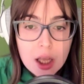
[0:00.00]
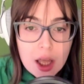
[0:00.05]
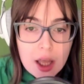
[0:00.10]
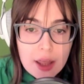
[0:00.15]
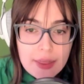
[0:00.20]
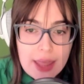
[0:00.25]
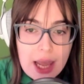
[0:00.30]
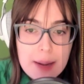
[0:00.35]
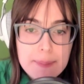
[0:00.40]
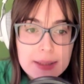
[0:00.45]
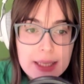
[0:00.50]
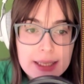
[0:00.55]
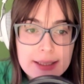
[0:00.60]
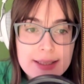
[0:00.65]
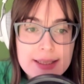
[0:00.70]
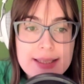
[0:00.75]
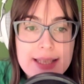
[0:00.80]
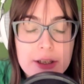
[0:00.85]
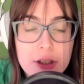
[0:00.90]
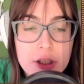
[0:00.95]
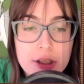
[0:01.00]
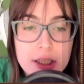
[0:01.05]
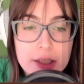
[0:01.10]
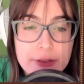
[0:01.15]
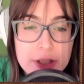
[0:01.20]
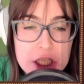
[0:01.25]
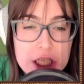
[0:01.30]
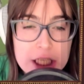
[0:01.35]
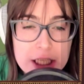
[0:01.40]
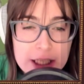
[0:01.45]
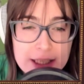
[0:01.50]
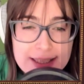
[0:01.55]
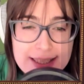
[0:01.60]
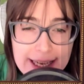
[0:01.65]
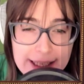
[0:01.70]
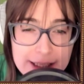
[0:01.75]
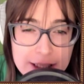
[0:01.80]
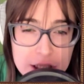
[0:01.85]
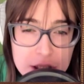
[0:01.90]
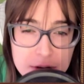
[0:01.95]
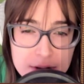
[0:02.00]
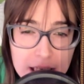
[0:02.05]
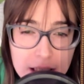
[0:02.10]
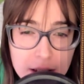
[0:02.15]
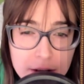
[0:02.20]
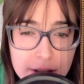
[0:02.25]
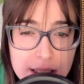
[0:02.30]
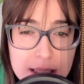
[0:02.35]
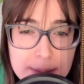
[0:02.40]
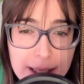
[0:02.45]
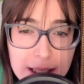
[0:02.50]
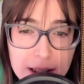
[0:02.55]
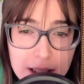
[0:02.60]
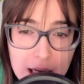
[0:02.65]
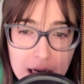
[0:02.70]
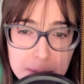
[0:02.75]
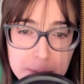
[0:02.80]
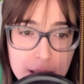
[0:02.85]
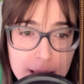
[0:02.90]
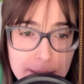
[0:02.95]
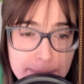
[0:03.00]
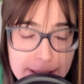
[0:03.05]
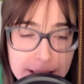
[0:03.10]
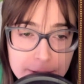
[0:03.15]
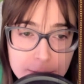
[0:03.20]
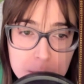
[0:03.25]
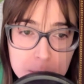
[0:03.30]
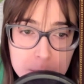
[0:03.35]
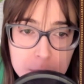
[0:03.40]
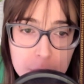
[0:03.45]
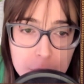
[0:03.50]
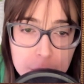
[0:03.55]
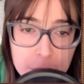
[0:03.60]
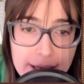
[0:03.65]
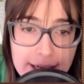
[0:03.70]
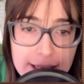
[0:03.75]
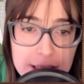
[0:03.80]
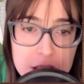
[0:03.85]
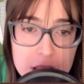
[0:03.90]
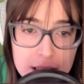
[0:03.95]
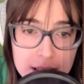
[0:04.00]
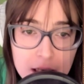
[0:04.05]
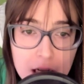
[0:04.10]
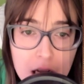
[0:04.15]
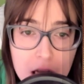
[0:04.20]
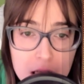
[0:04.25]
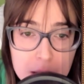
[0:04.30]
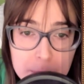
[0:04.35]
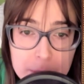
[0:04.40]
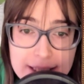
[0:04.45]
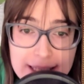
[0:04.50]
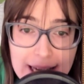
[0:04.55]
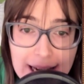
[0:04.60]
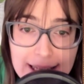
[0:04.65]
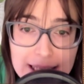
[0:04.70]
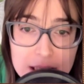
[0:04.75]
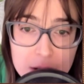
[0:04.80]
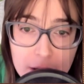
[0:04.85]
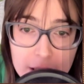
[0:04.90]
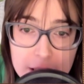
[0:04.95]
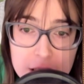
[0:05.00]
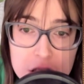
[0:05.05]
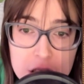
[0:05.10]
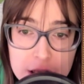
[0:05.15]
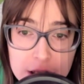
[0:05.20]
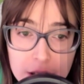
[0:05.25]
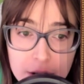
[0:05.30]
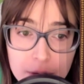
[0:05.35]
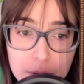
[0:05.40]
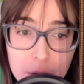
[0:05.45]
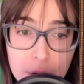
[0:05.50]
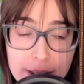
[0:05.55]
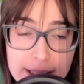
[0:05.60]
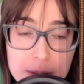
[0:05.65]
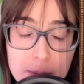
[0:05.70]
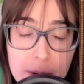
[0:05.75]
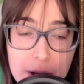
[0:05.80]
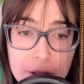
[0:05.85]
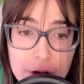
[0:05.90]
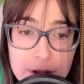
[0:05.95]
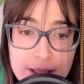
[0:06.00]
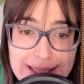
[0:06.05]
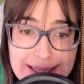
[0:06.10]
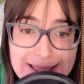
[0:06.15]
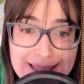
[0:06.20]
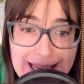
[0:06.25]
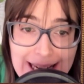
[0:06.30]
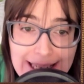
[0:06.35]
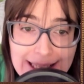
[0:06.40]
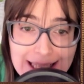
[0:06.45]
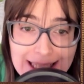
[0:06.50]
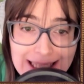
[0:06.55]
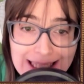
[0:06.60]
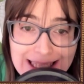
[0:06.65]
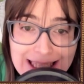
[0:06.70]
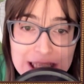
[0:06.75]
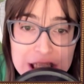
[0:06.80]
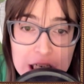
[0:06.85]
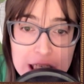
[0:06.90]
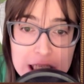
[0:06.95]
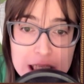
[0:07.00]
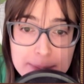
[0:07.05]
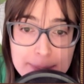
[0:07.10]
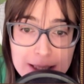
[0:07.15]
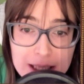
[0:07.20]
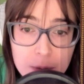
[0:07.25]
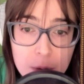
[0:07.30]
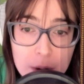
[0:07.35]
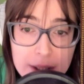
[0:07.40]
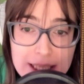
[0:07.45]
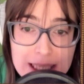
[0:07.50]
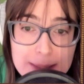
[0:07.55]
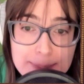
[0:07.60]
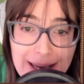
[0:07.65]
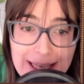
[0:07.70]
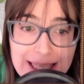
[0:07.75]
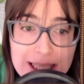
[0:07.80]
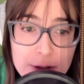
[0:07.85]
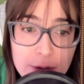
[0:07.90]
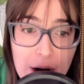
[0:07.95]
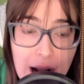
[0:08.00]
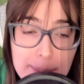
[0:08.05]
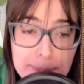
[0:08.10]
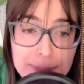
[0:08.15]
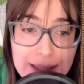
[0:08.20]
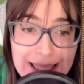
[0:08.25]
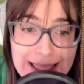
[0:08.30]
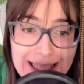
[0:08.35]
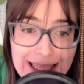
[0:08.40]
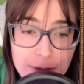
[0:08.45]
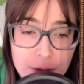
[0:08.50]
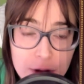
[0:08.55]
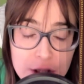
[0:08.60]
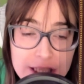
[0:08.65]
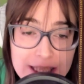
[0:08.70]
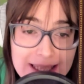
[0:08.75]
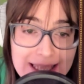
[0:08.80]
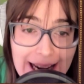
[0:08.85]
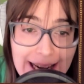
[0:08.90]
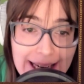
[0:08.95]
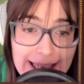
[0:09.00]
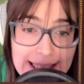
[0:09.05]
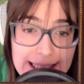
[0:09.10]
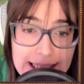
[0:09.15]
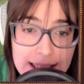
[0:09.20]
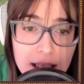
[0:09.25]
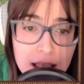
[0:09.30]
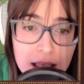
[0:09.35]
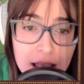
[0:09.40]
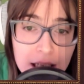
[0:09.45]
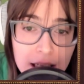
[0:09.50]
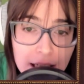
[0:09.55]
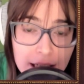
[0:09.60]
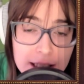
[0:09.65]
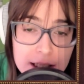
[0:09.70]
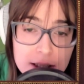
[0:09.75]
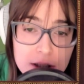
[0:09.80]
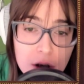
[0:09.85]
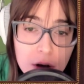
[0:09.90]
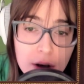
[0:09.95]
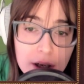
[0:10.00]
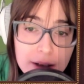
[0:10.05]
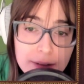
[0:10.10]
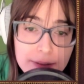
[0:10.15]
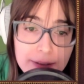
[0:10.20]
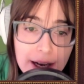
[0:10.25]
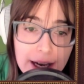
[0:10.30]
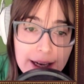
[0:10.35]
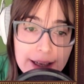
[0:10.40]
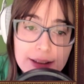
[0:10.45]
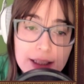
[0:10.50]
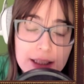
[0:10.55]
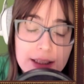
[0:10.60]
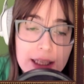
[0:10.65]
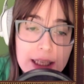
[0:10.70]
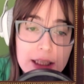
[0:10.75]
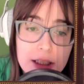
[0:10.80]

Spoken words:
The appellant is under the Virginia statutes, already by law prohibited from procreation. The precise question, therefore, is whether the state, in its judgment of what is best for appellant and for society, and it's horrifying that